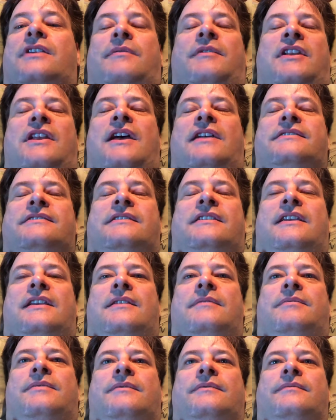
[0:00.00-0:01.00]
I mean, not
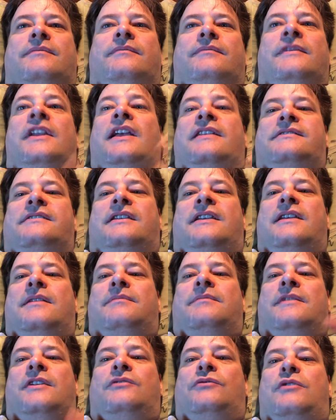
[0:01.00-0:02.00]
skip. Yeah,
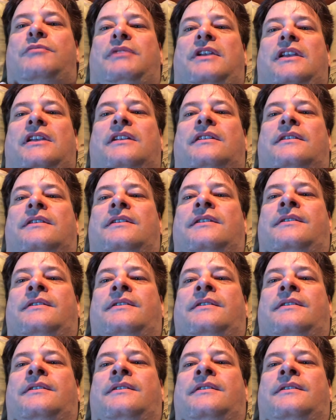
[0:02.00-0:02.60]
skip and repeat.